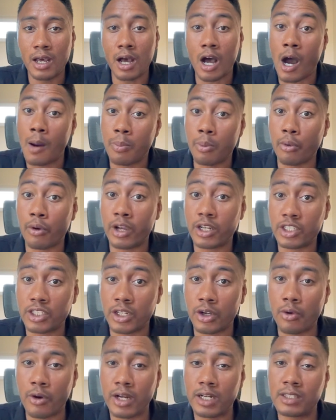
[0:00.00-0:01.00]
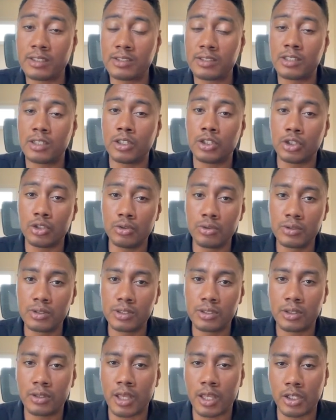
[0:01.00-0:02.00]
operation credits to use
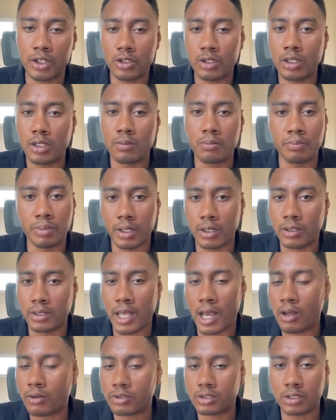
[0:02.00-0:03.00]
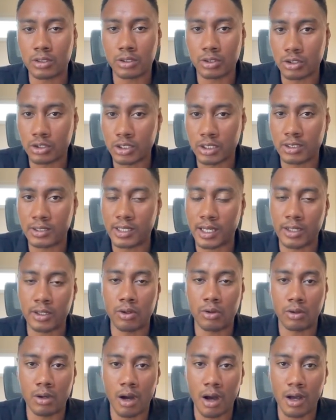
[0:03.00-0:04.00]
so that you can build out solutions at
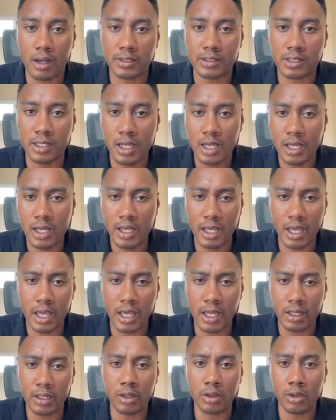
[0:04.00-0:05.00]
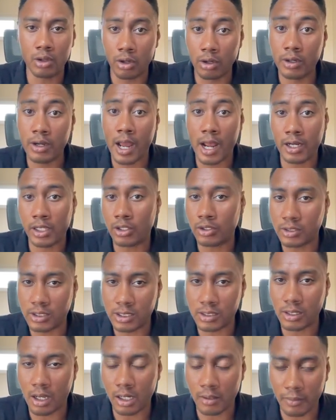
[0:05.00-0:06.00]
no cost and learn how to use
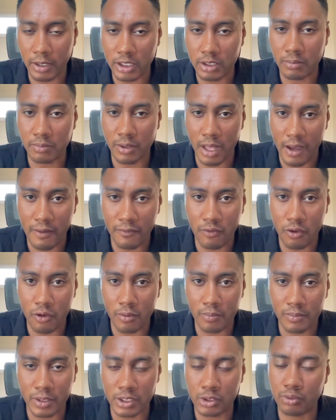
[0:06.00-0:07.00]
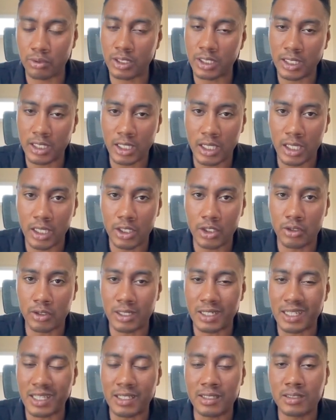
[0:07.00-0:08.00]
this automation platform. It's really neat. You
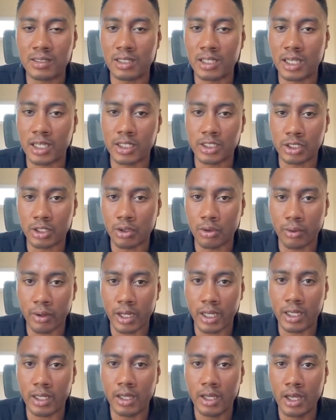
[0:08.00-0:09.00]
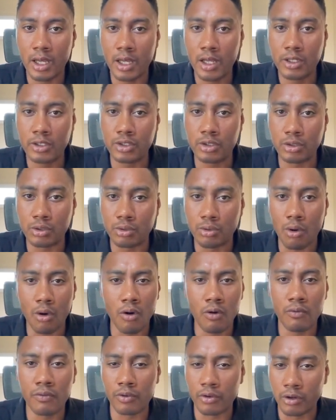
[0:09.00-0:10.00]
can easily integrate to
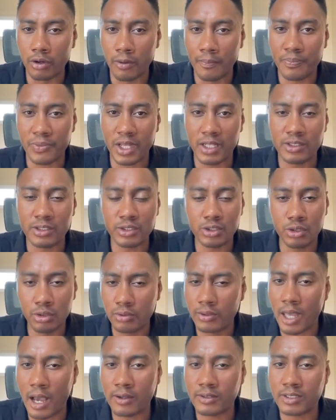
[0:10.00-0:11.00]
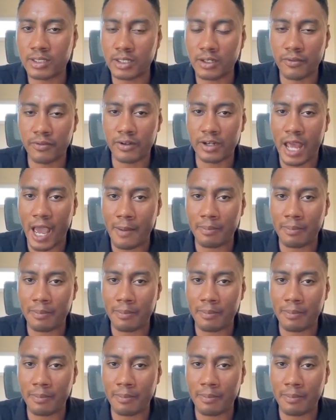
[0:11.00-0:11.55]
over 2,000 different